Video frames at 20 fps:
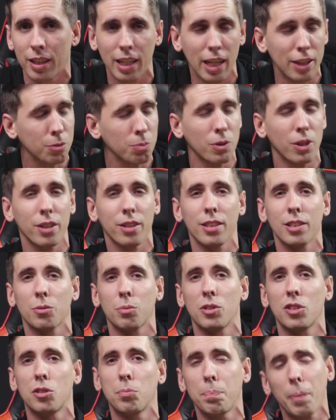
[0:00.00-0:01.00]
and that's one of the
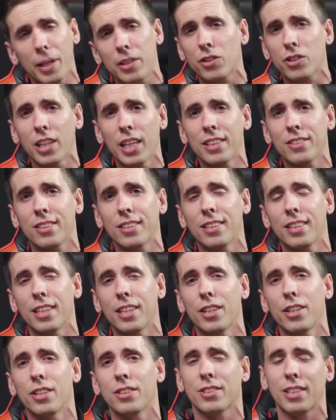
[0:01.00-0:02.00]
things we specialize in
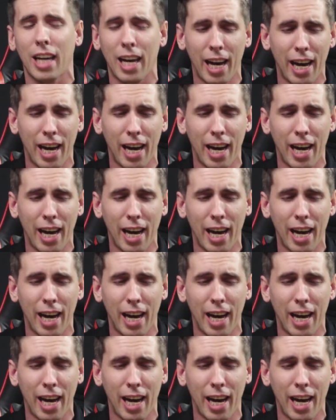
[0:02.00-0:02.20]
here is the